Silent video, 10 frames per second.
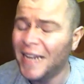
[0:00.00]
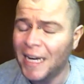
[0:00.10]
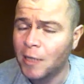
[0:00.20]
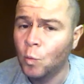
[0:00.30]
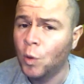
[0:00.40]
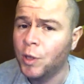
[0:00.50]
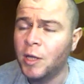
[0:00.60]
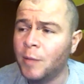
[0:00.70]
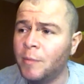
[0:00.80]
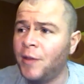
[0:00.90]
eaten one of
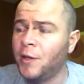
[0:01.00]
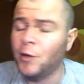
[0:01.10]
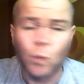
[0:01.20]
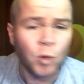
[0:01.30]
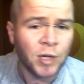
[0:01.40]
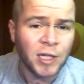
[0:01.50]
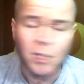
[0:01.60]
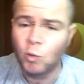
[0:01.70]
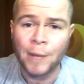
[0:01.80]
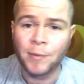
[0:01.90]
them, and the other one he
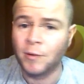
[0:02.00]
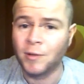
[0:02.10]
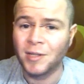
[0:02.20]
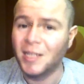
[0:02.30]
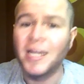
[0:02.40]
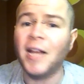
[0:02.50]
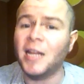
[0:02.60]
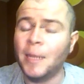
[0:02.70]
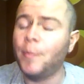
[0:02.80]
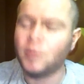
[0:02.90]
swiped under the telly.
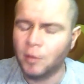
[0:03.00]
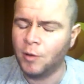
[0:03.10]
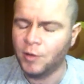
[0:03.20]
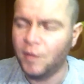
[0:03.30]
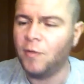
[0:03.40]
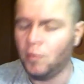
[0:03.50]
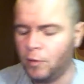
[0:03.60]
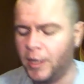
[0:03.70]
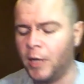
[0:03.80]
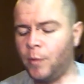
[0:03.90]
But they're on the floor
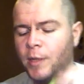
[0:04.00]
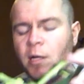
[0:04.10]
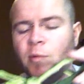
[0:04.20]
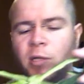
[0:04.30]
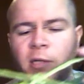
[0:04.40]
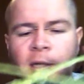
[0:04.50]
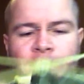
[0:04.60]
anyway, shall we say?